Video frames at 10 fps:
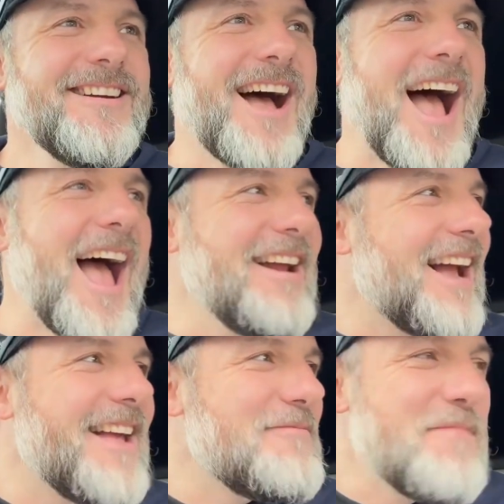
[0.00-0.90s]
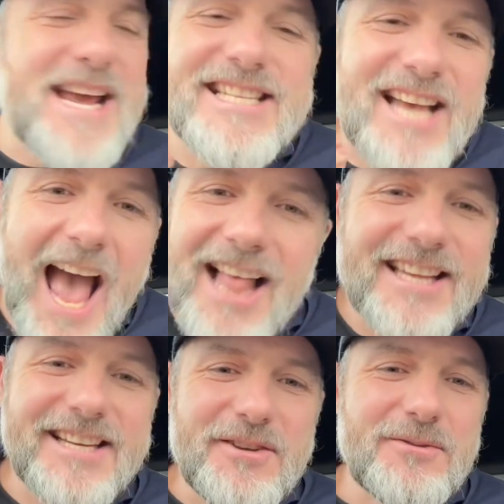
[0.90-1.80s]
I, I me
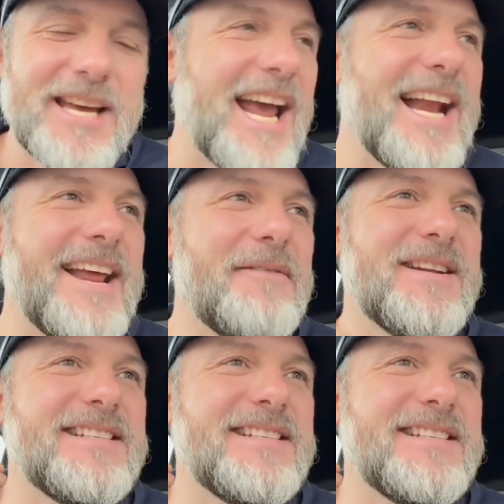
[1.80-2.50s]
telling you can't even